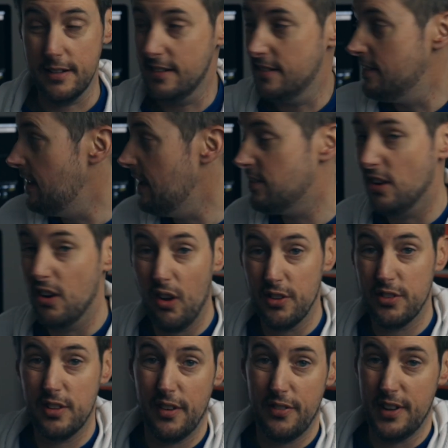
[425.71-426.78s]
And there's a lot
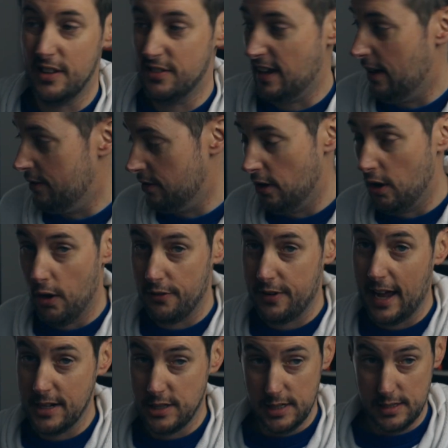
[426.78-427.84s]
of stuff in this house and a lot of
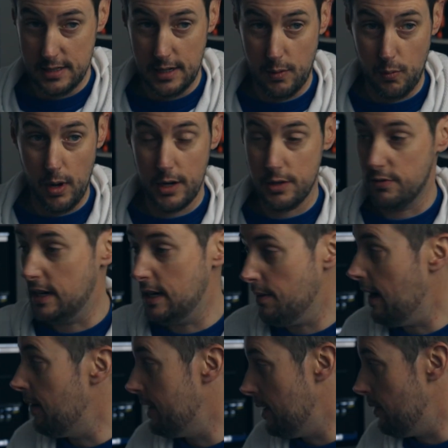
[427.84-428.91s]
gadgets, and it worked really
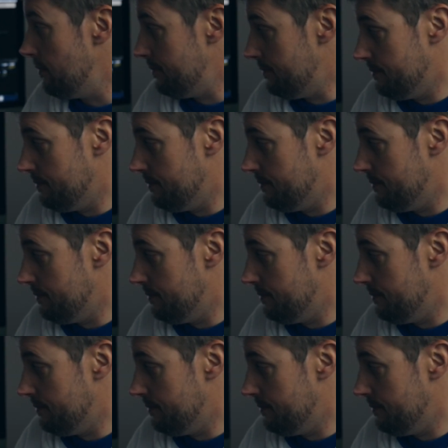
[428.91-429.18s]
well. And it